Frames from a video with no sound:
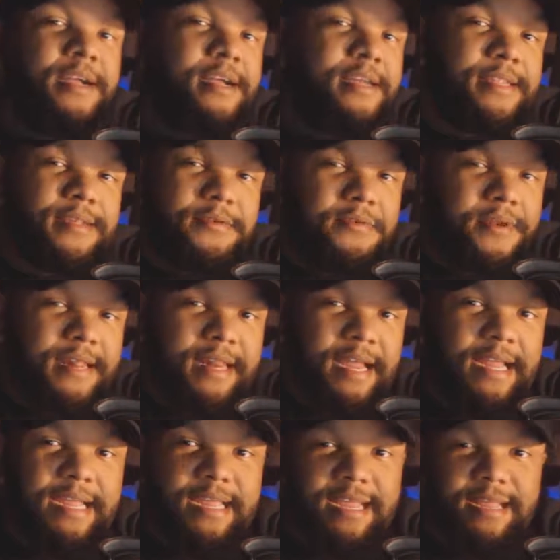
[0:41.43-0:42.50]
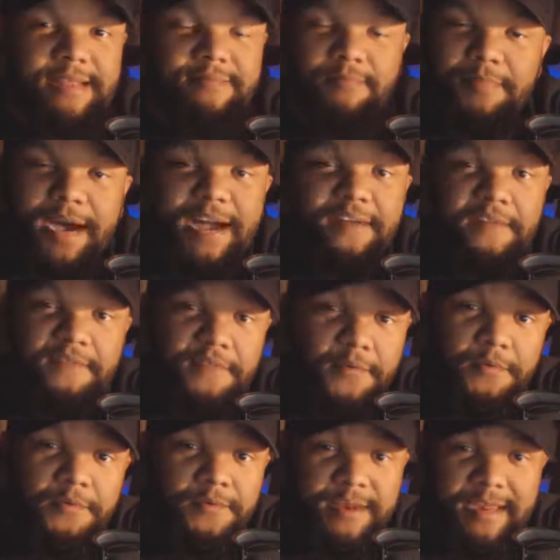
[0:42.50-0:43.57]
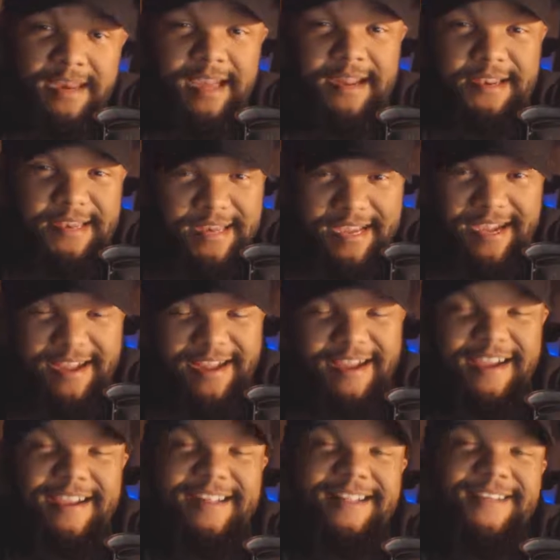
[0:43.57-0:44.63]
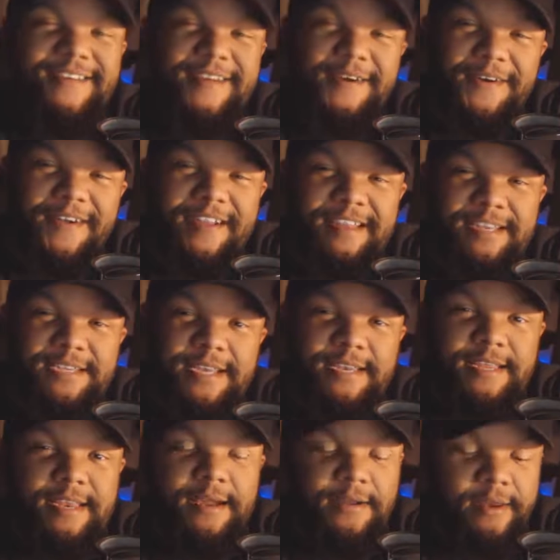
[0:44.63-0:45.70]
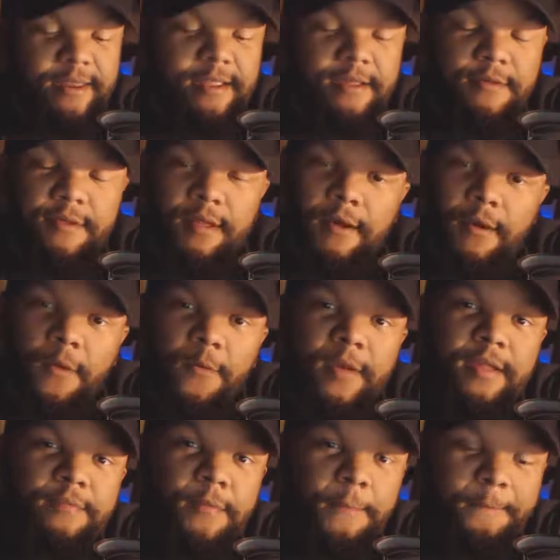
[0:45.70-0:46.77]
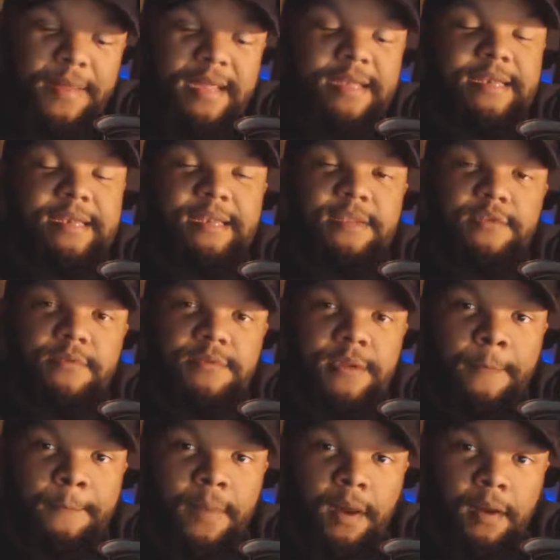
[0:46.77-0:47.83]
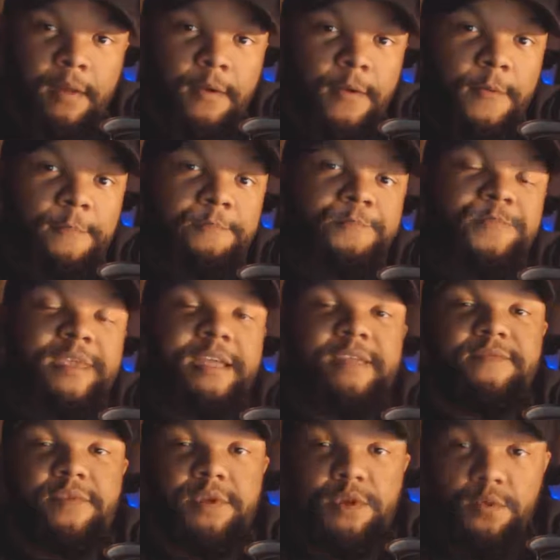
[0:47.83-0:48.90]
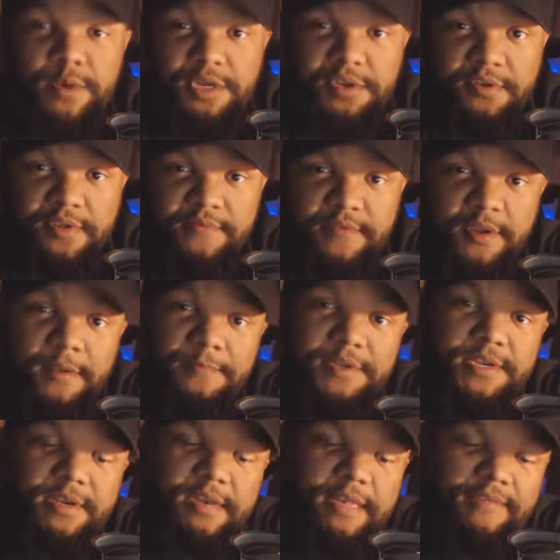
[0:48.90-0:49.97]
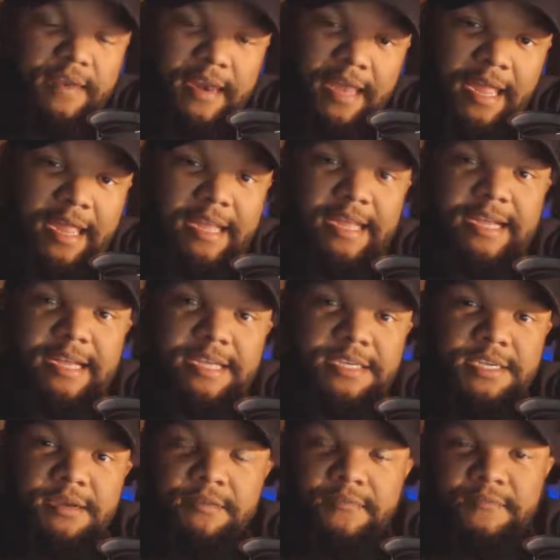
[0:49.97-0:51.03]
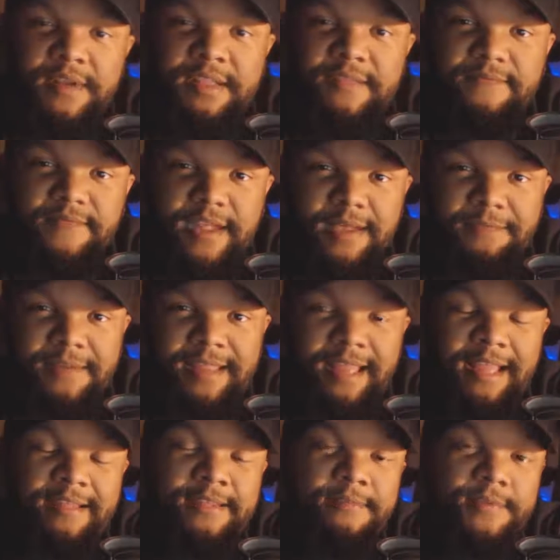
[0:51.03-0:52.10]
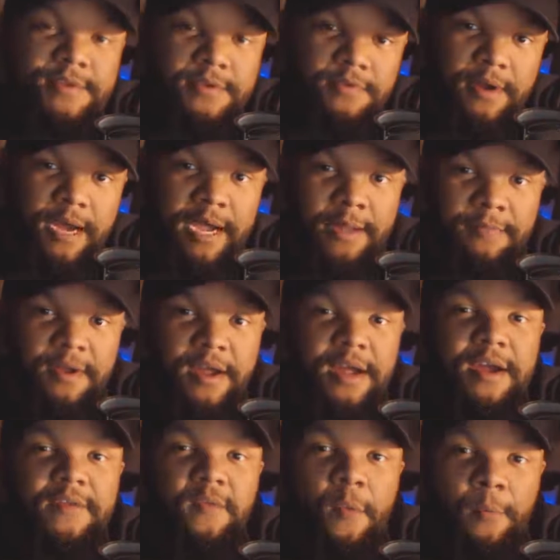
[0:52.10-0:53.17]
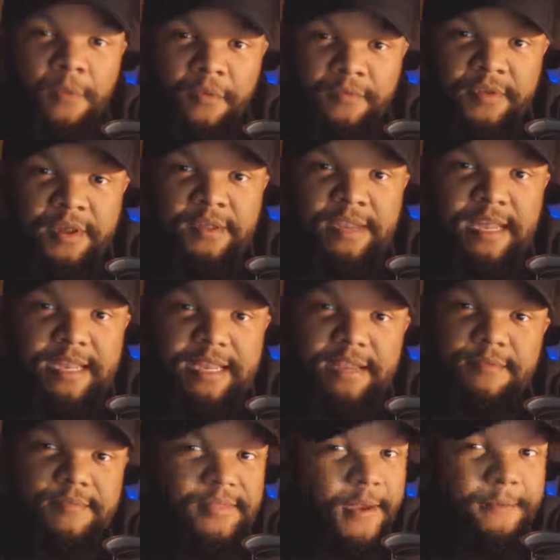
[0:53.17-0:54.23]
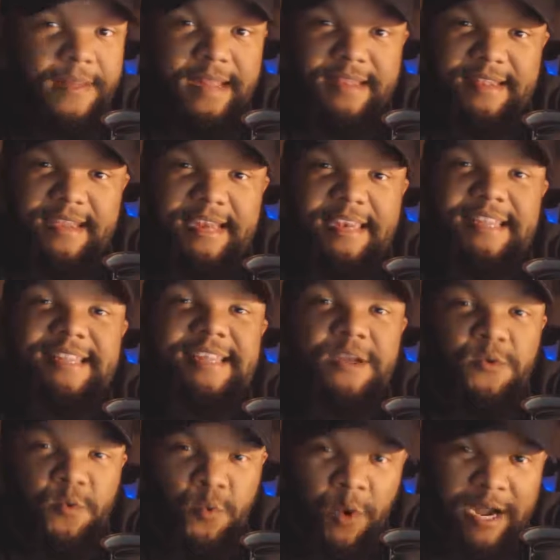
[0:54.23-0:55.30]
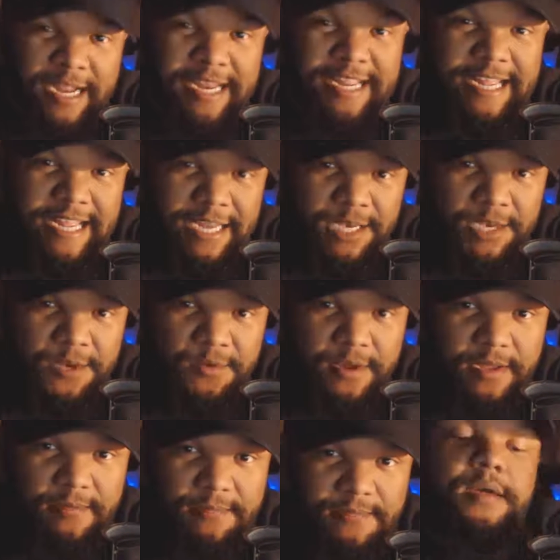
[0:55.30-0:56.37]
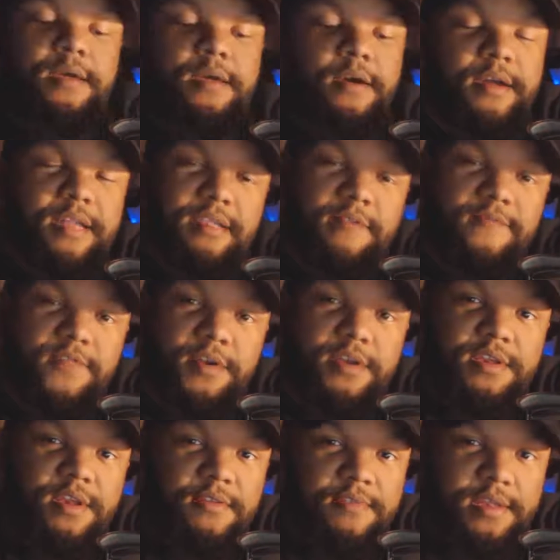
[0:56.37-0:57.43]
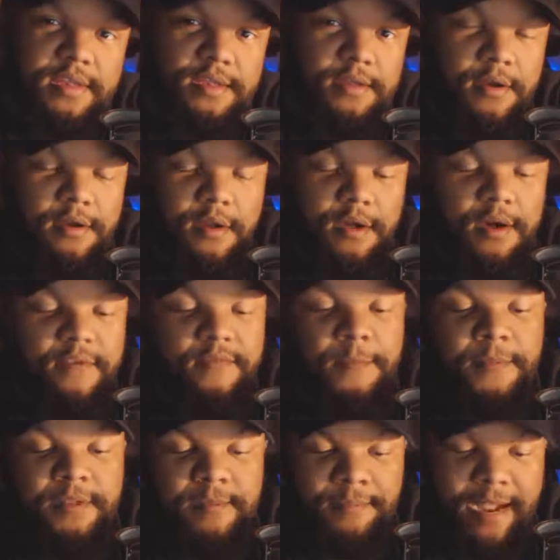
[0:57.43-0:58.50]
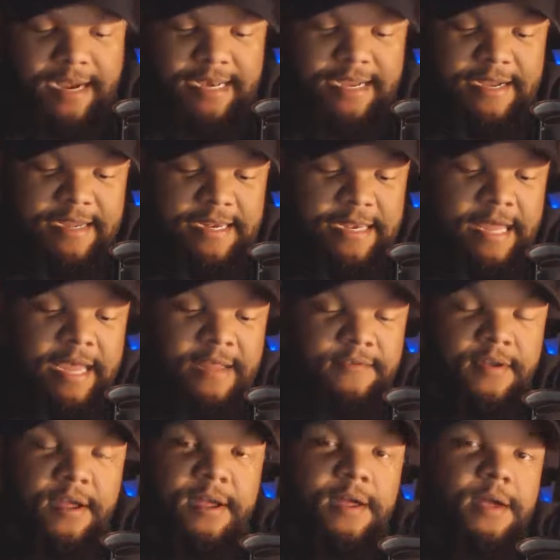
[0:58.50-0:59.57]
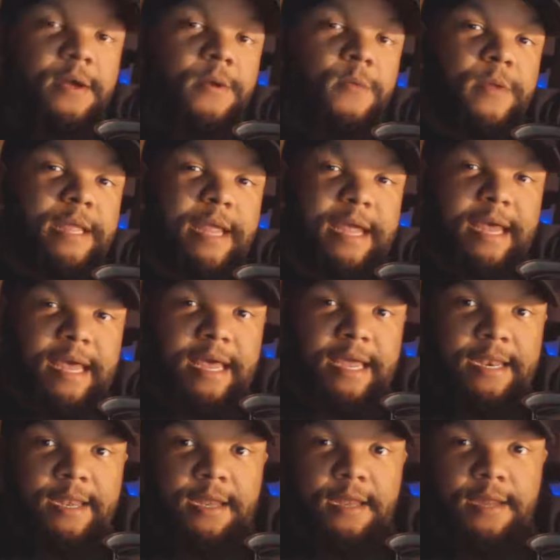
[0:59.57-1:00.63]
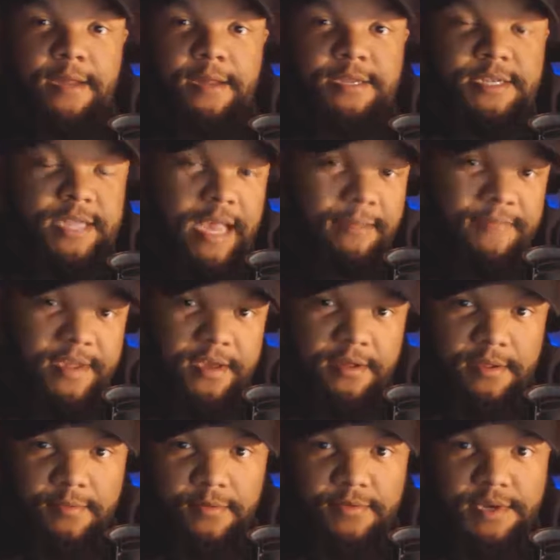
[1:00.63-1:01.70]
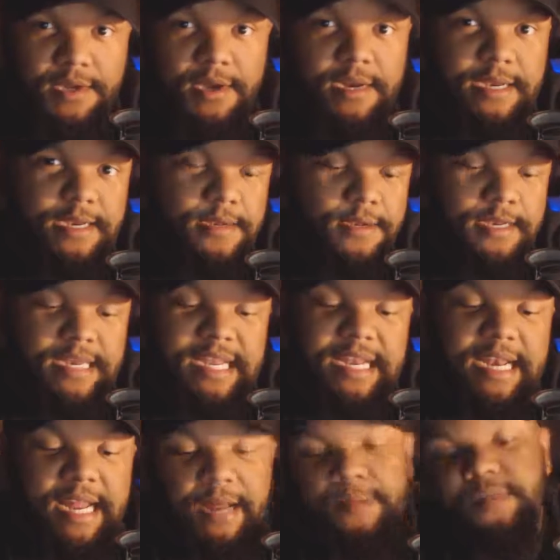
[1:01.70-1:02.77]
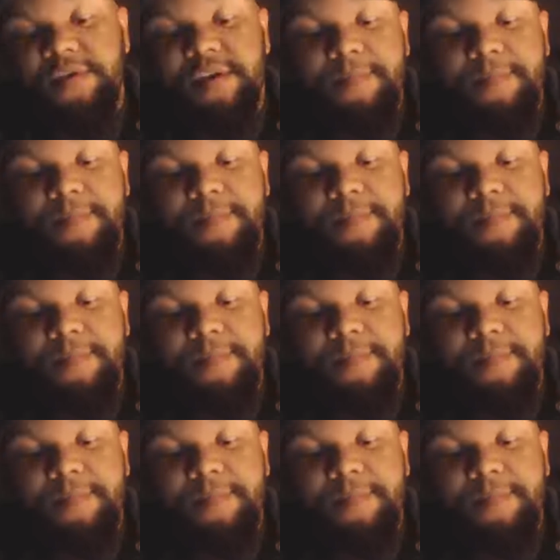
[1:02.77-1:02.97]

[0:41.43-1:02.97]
so that I can buy food the next day. So go ahead and check that out. Link as always will be in the description below. And if you do enjoy this video, be sure to leave a like, share with friends and family, and subscribe for more videos like this. With that being said, let's get right into it. Okay, so first off, to start off SmackDown Live, we had James Ellsworth talking to Dean Ambrose